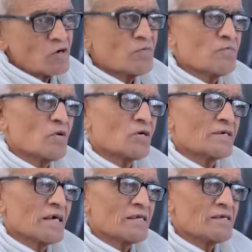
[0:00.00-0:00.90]
of
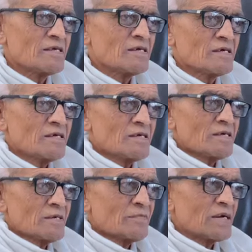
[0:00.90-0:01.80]
mortality.
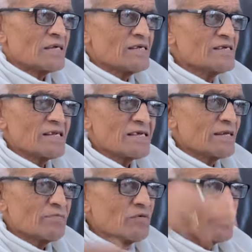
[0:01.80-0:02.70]
But little
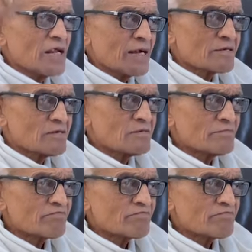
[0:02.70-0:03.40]
can be virat.